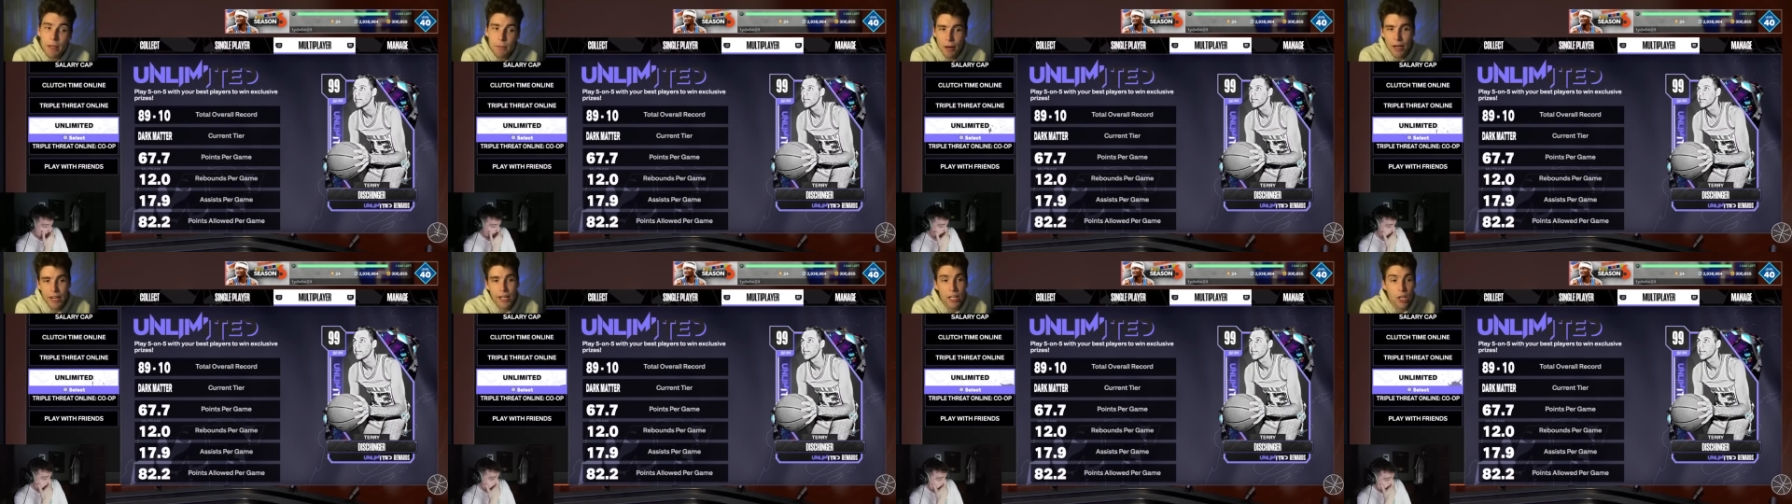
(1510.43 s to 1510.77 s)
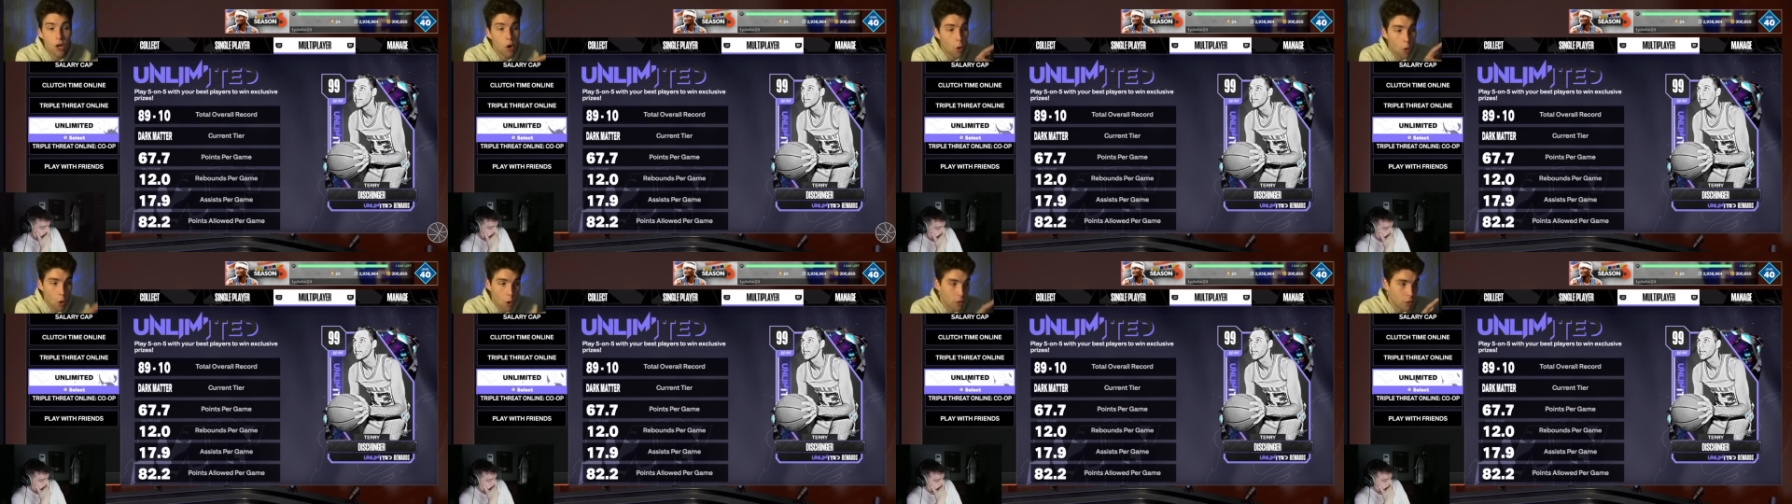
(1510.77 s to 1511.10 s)
money
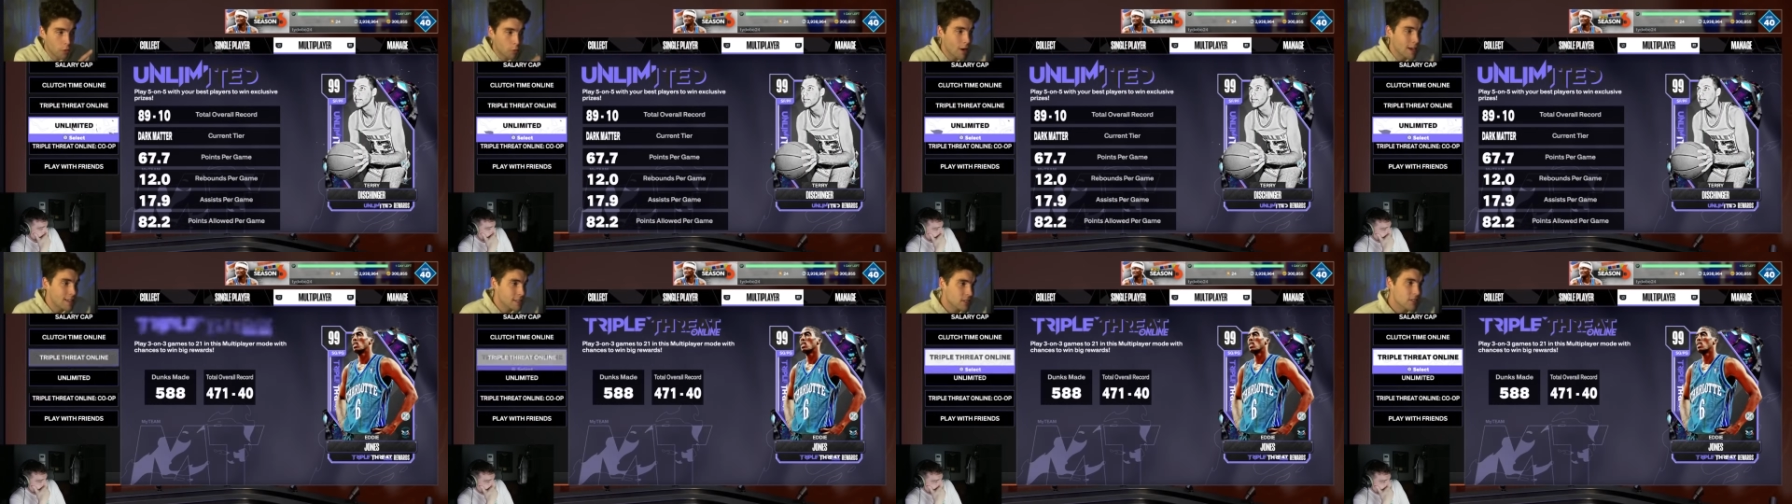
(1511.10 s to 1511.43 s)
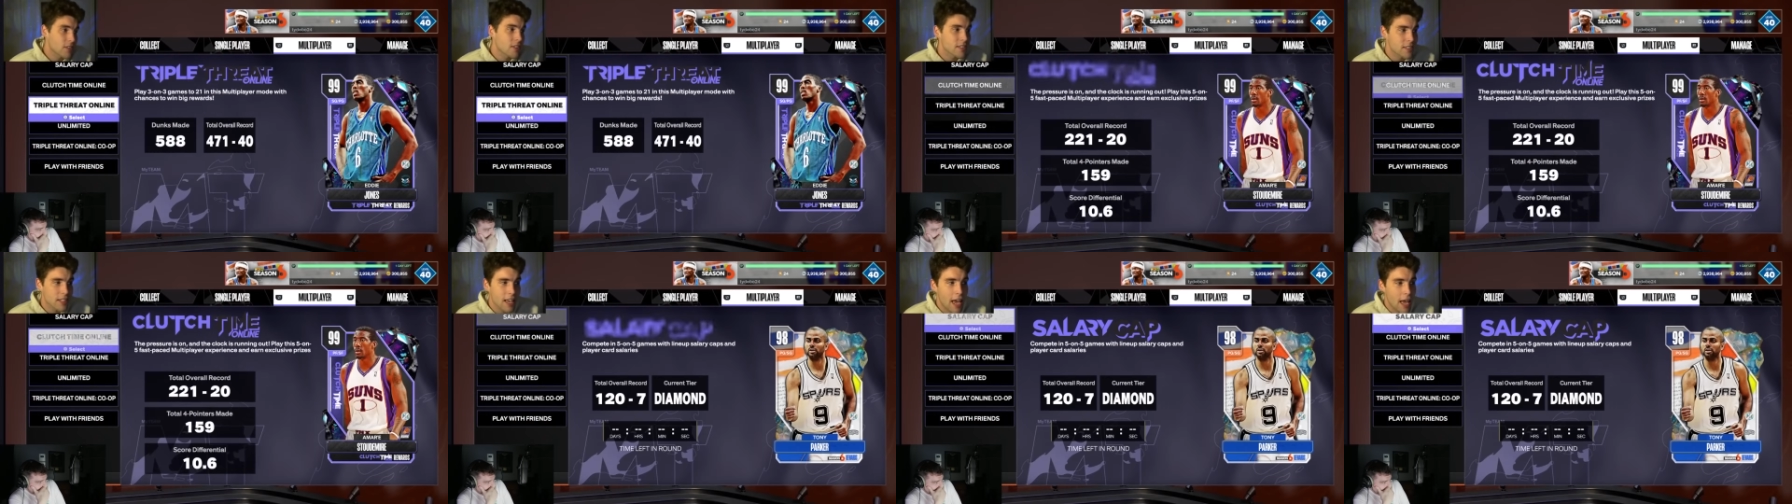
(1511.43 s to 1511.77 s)
on the rest of
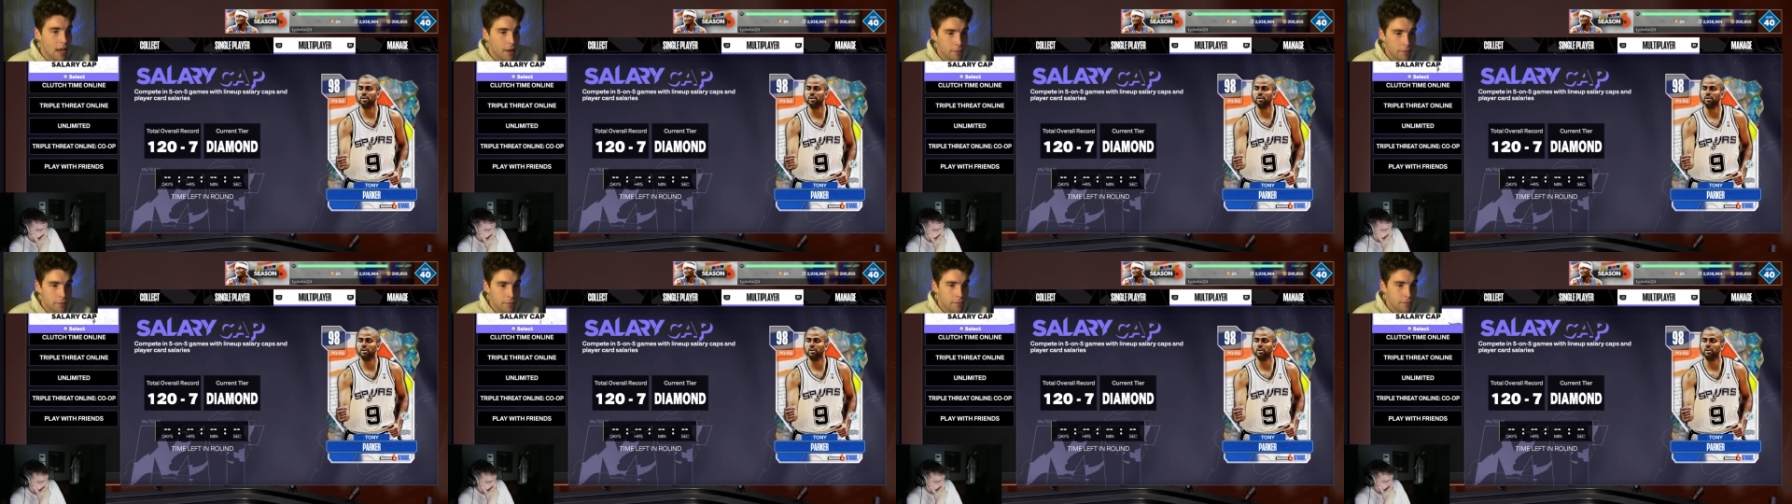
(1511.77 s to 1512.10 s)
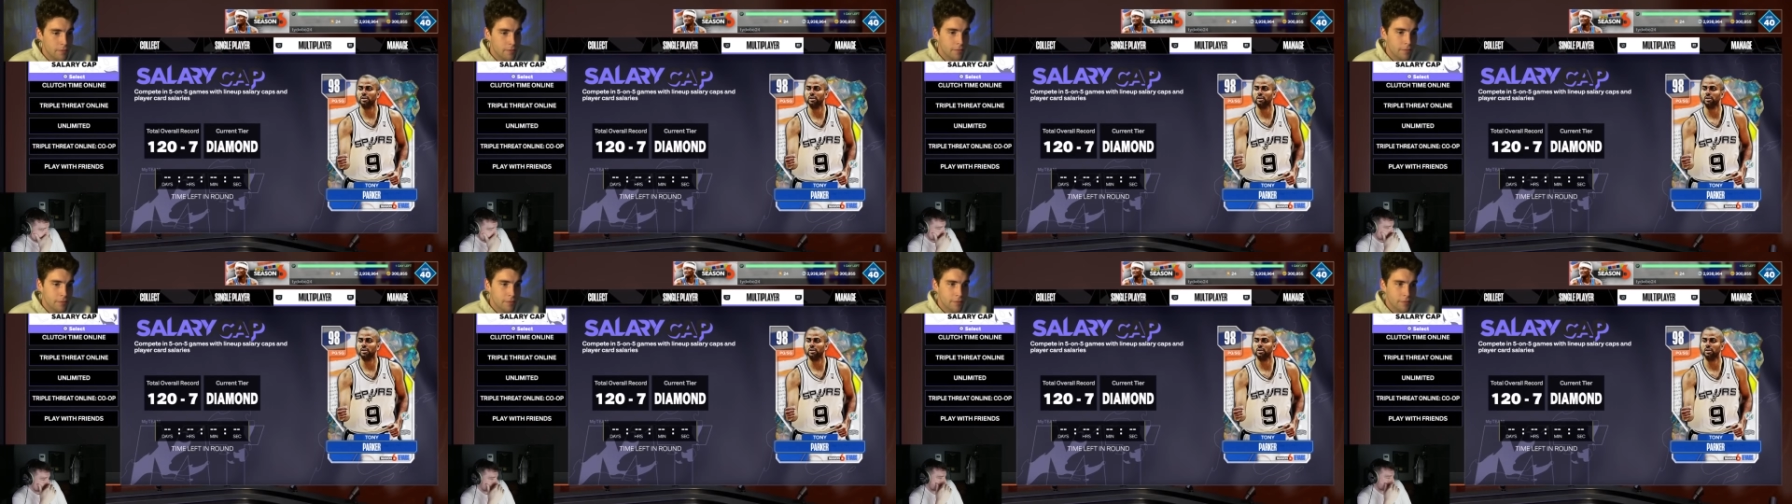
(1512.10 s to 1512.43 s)
this game.
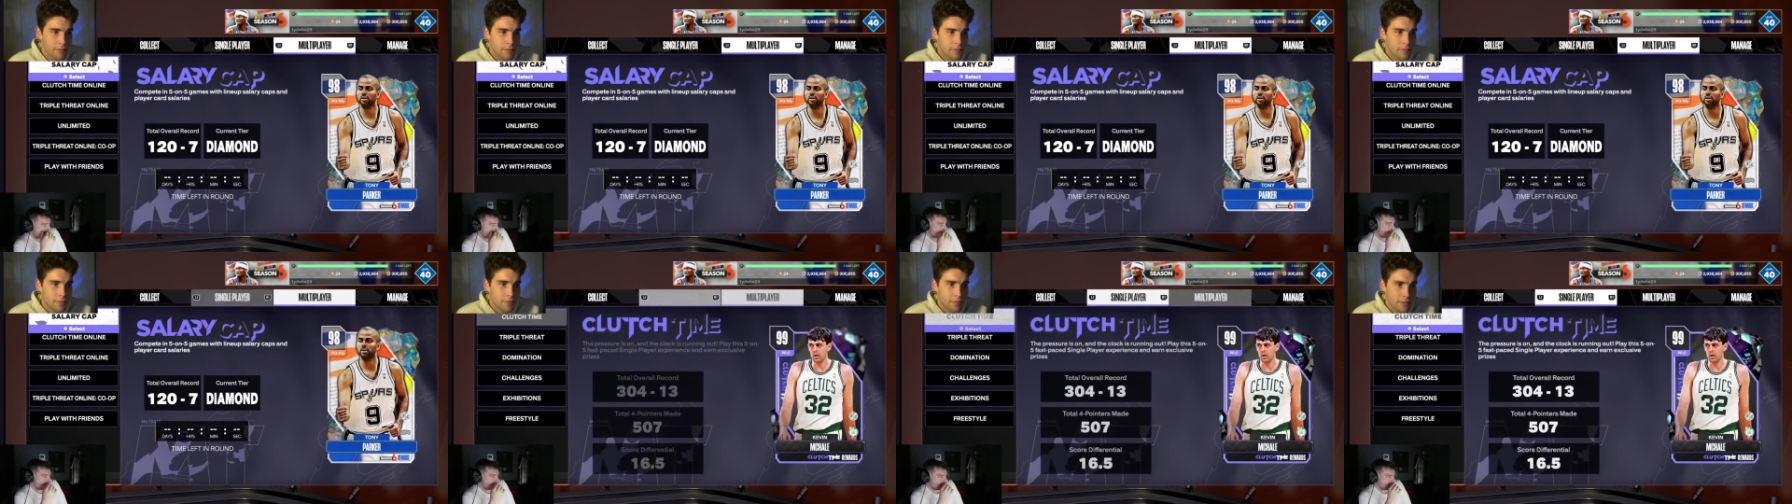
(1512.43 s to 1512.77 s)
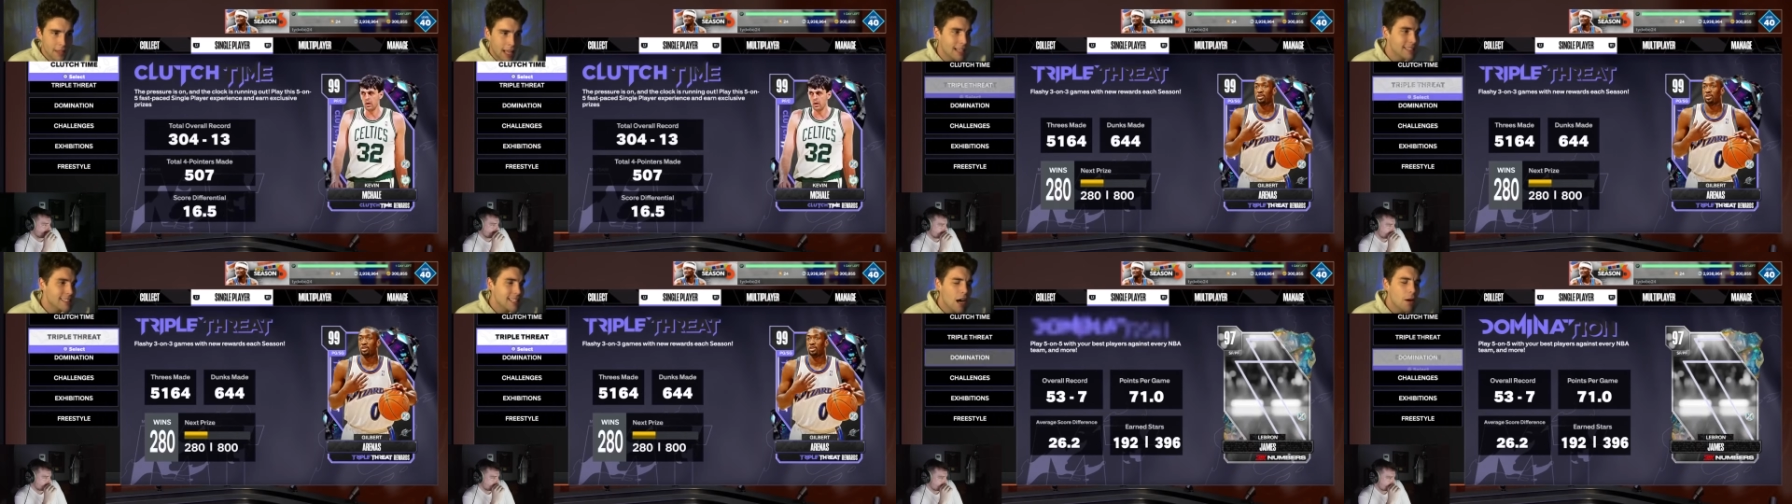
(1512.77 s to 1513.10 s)

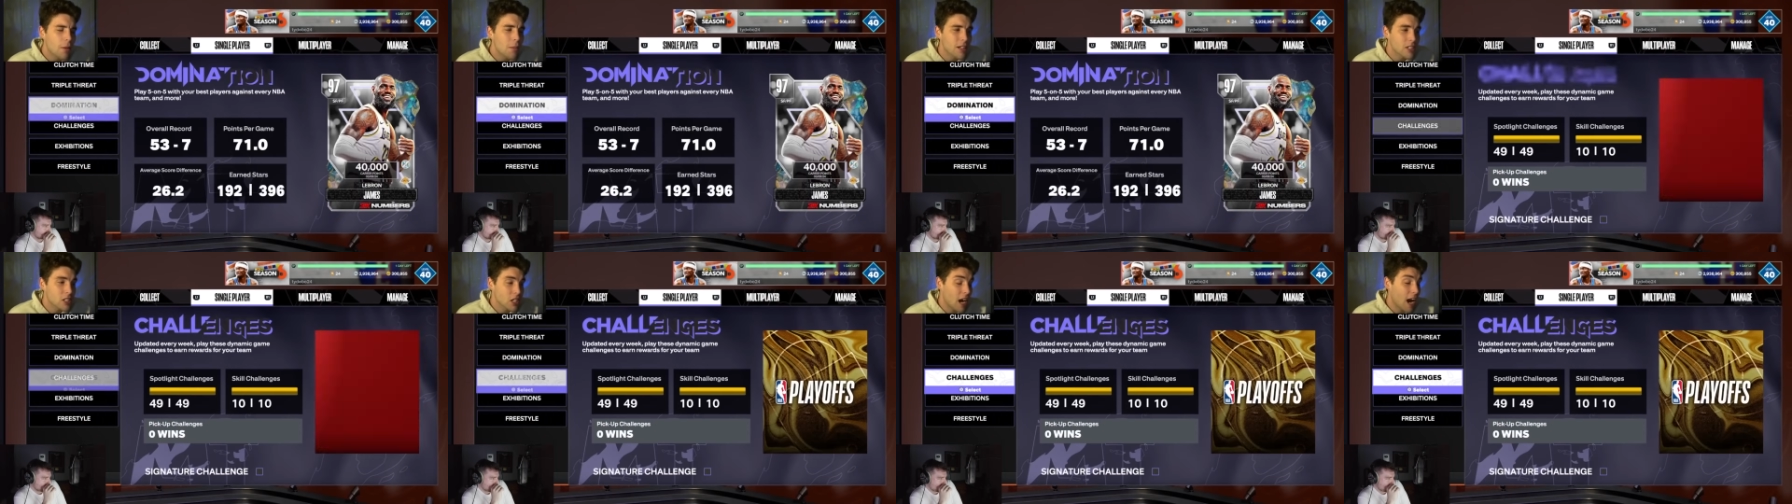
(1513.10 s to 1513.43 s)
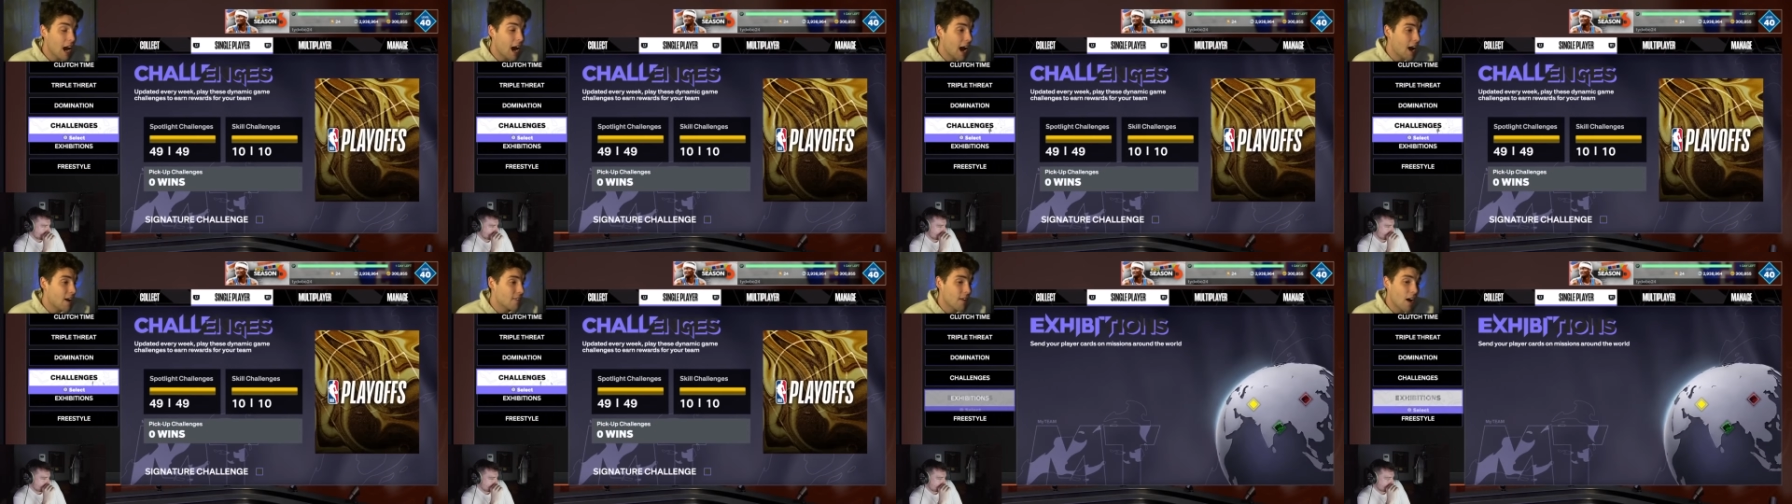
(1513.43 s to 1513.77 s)
That's how much
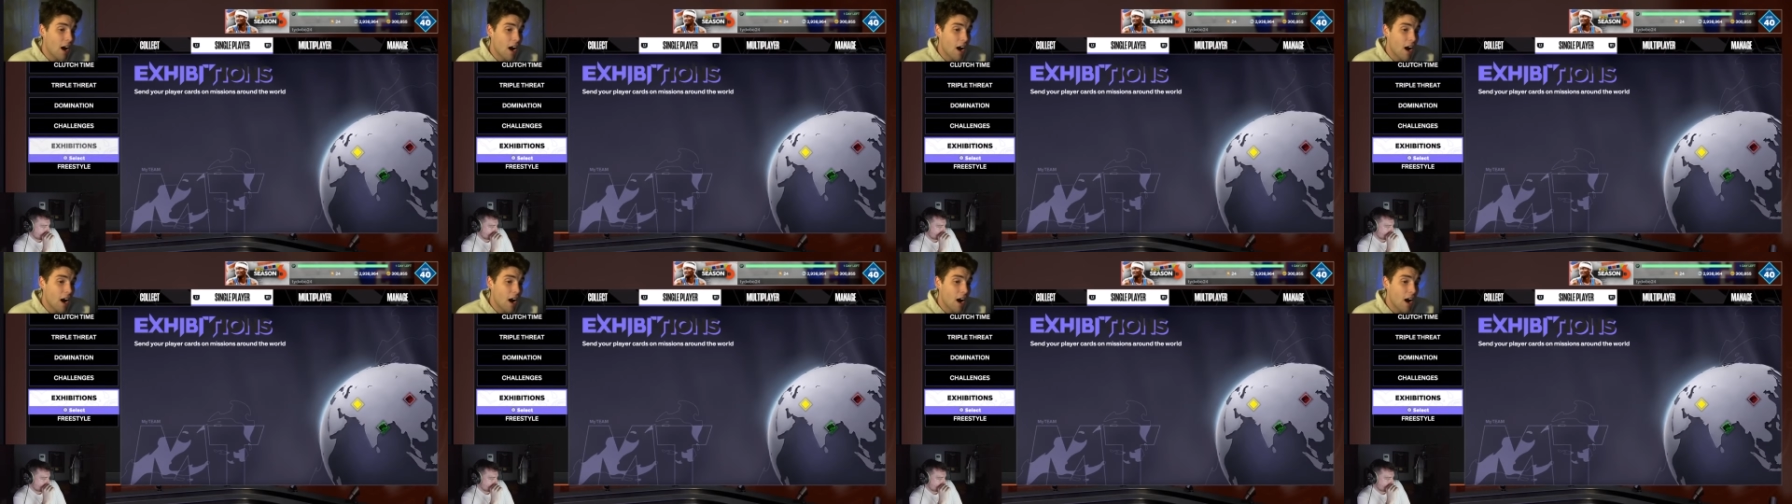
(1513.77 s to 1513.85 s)
of,